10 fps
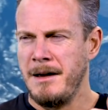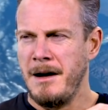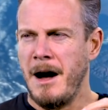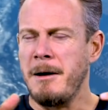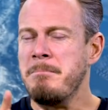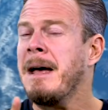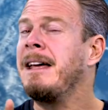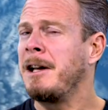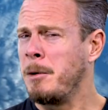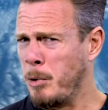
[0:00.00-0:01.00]
I'm
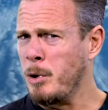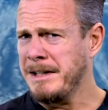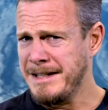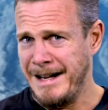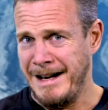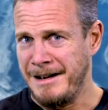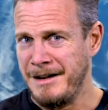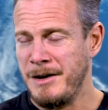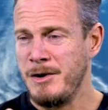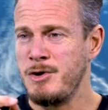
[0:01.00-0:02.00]
making a point here.
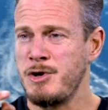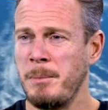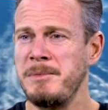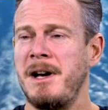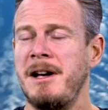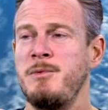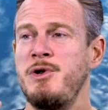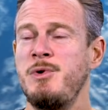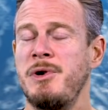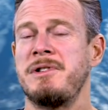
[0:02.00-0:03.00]
Sometimes
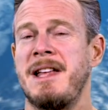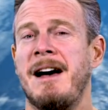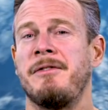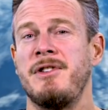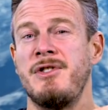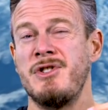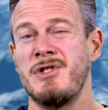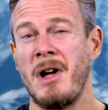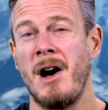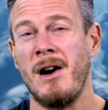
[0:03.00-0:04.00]
you just have to
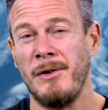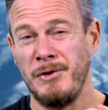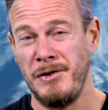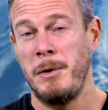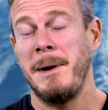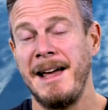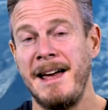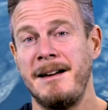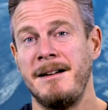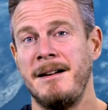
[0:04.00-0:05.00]
start doing
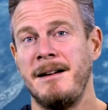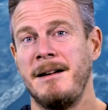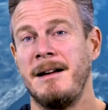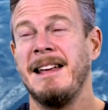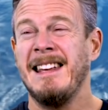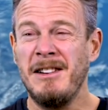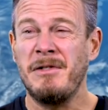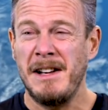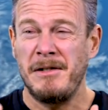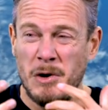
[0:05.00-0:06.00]
it,
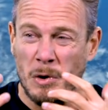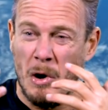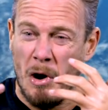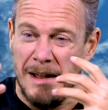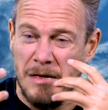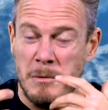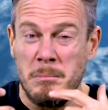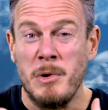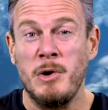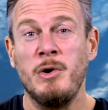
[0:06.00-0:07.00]
even if you're not in the
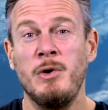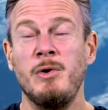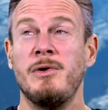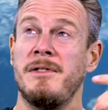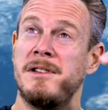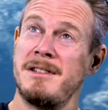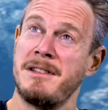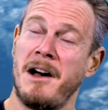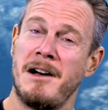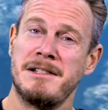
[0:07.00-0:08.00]
mood and the
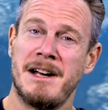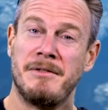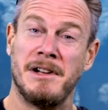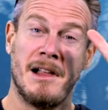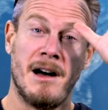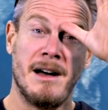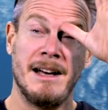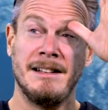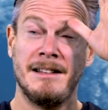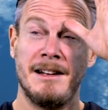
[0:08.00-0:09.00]
stars haven't
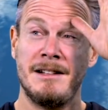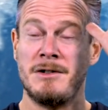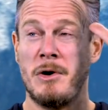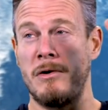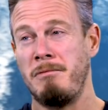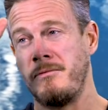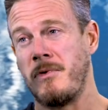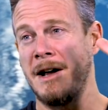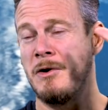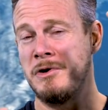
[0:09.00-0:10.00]
aligned and it's not
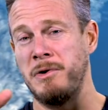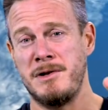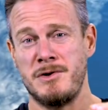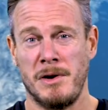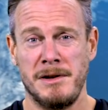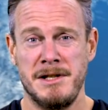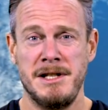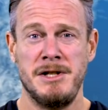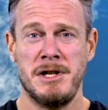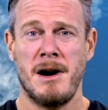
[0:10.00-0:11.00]
right on your
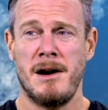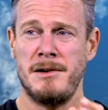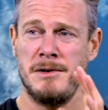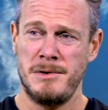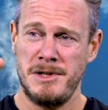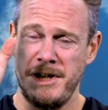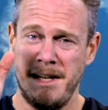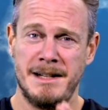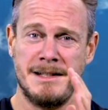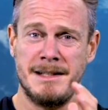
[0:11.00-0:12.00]
astrology chart and your chi
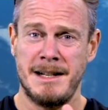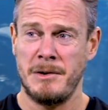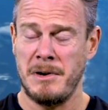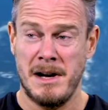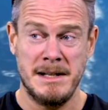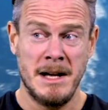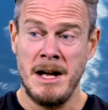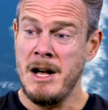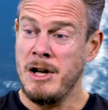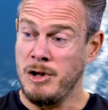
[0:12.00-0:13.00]
isn't synchronized.
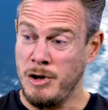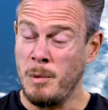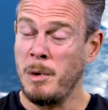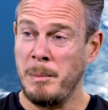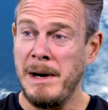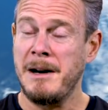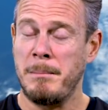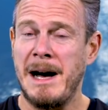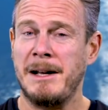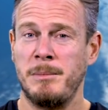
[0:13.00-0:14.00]
You will be in a
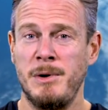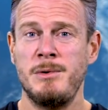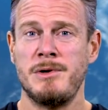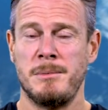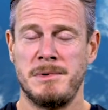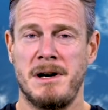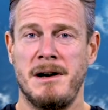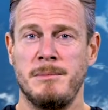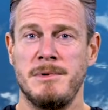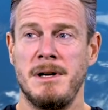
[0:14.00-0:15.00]
bad mood
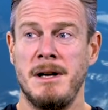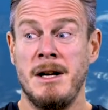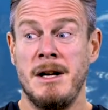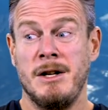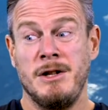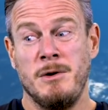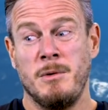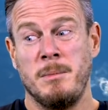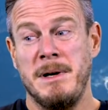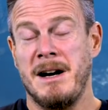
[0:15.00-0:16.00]
sometimes. You
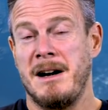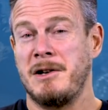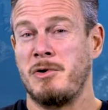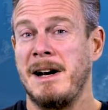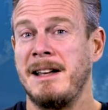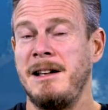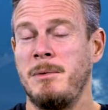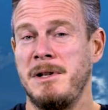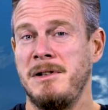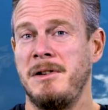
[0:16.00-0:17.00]
will be kind of cranky
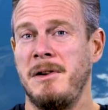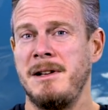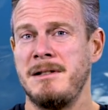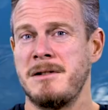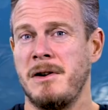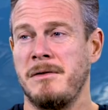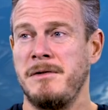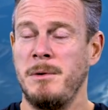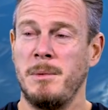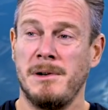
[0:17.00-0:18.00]
when you're doing stuff.
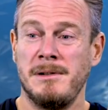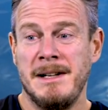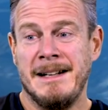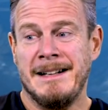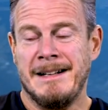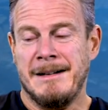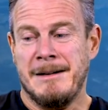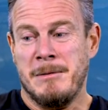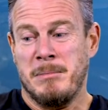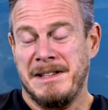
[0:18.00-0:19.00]

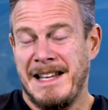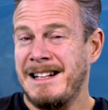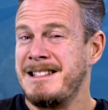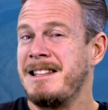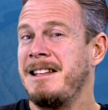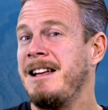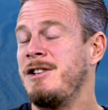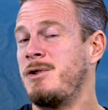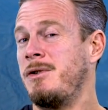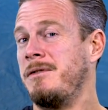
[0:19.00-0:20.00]
But that's the
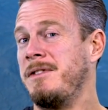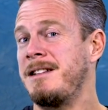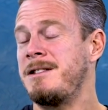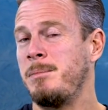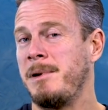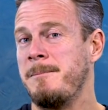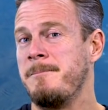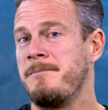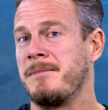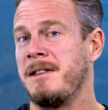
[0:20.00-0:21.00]
nature of discipline.
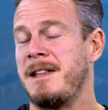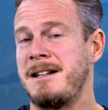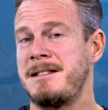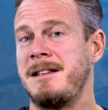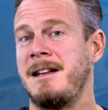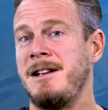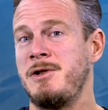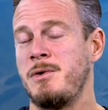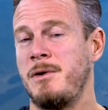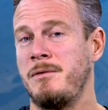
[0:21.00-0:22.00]
That's the
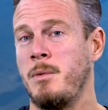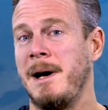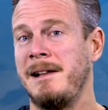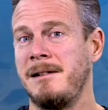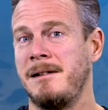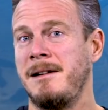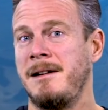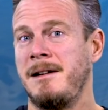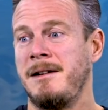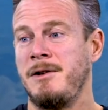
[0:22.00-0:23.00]
nature of will.
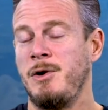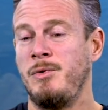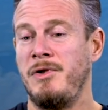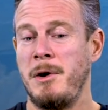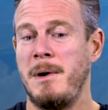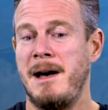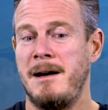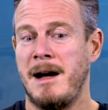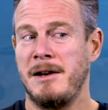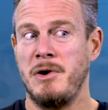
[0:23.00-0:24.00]
You do it
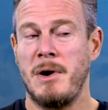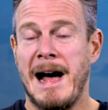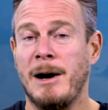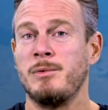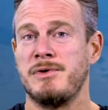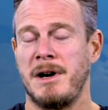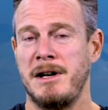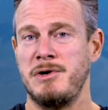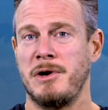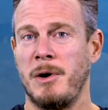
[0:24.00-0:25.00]
and you're
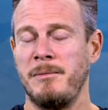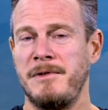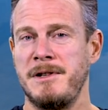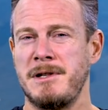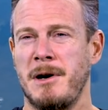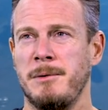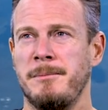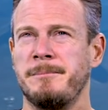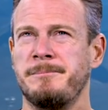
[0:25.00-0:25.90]
outside your comfort zone.